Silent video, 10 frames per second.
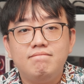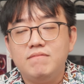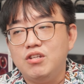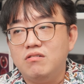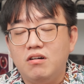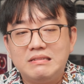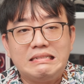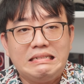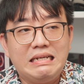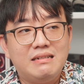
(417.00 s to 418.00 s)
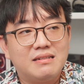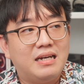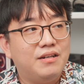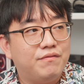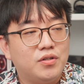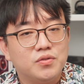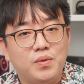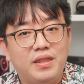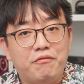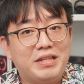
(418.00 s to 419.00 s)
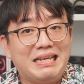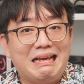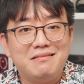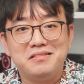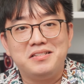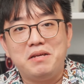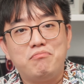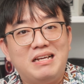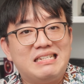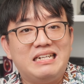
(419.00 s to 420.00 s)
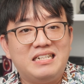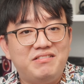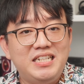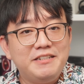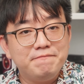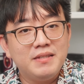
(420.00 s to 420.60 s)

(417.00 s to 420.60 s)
honestly that kind of falls with everything else in the same price category.